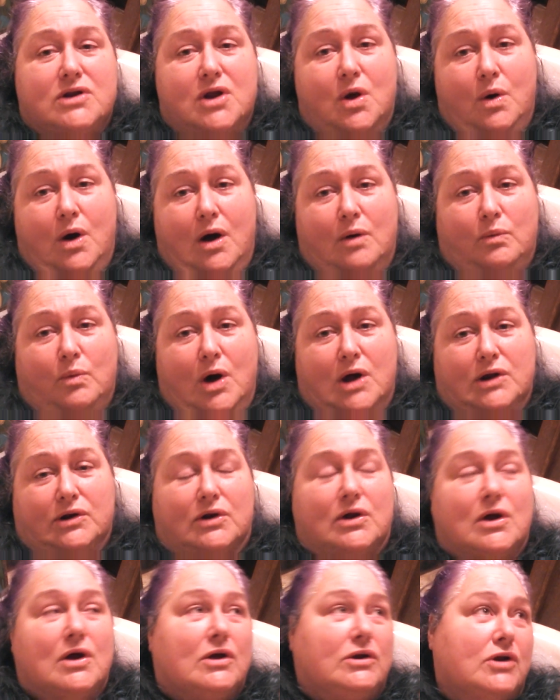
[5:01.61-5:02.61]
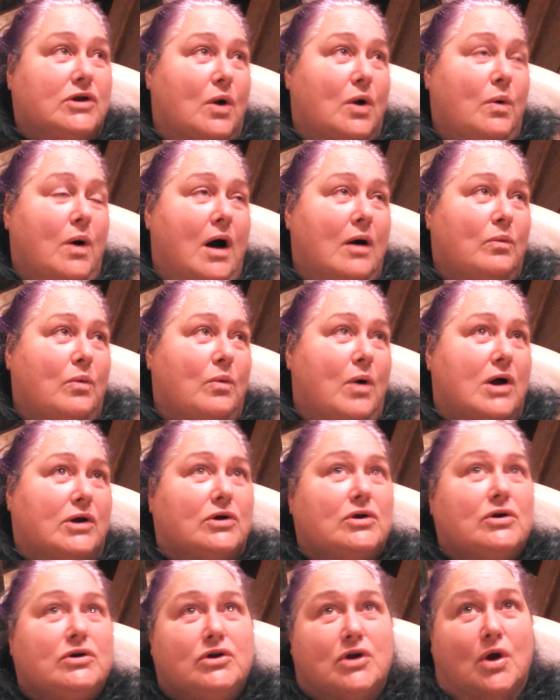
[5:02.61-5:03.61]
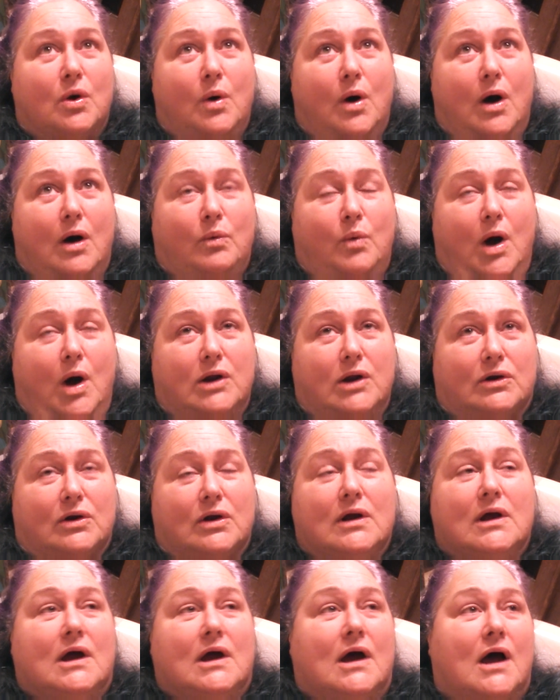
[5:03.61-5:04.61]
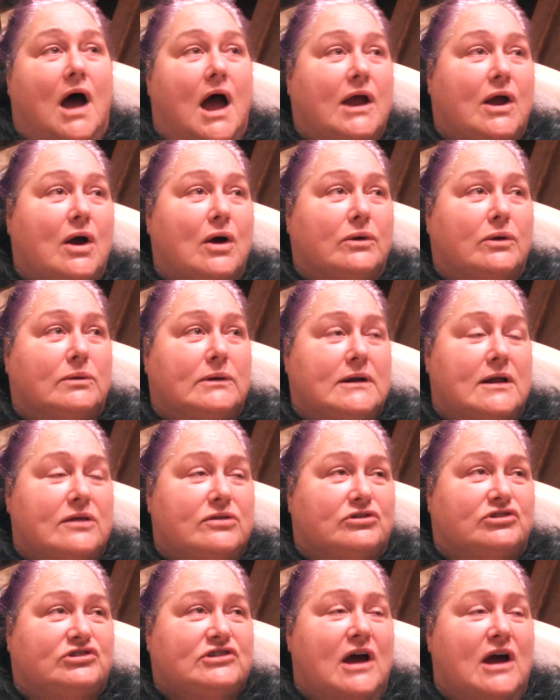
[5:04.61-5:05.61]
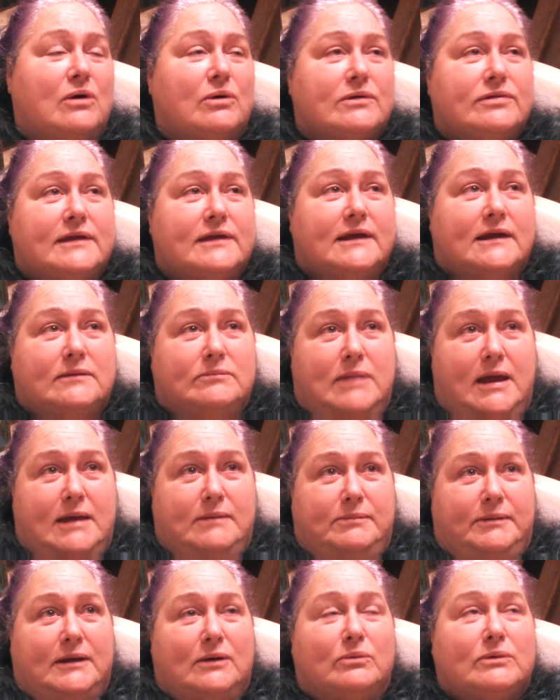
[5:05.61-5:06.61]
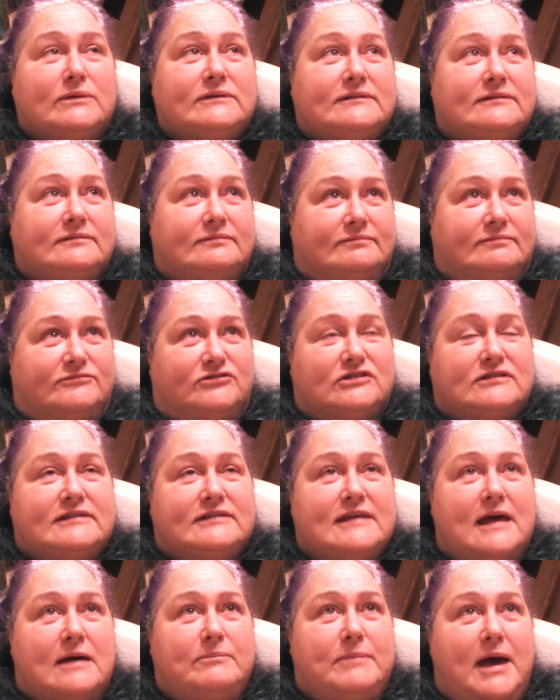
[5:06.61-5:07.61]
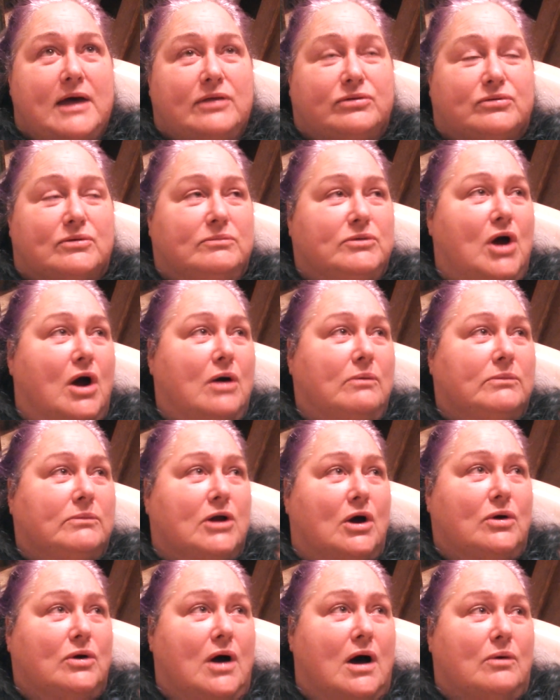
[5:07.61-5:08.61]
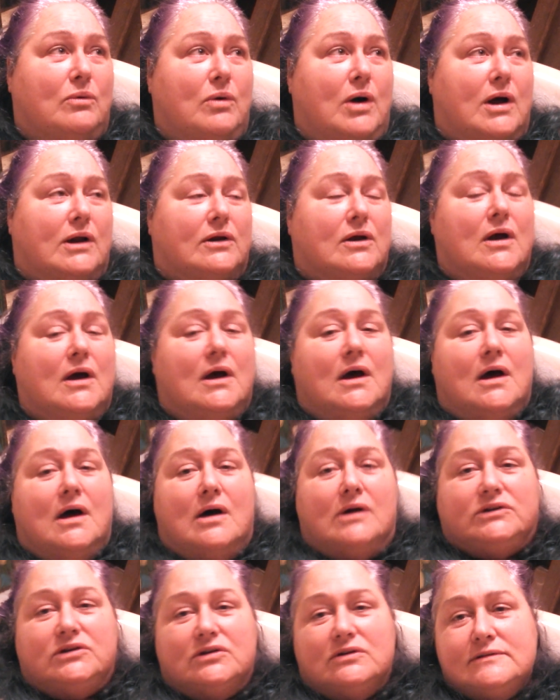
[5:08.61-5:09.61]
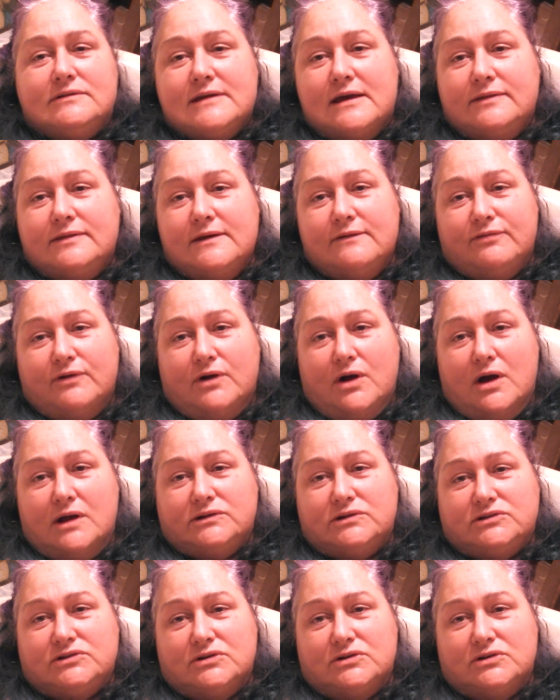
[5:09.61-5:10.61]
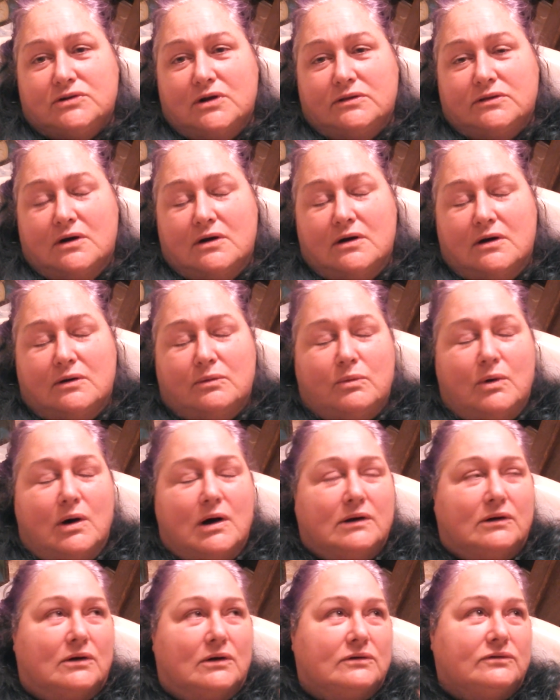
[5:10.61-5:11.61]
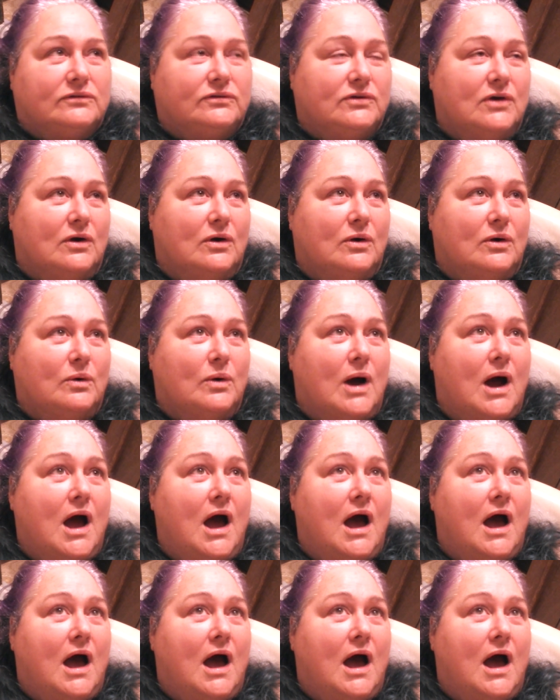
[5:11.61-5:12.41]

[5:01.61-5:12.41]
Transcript: No hot water. No hot water. No hot water. I go to another shower thinking maybe it was just that bathroom. Nope, no hot water. Turns out they forgot to turn on the hot water. So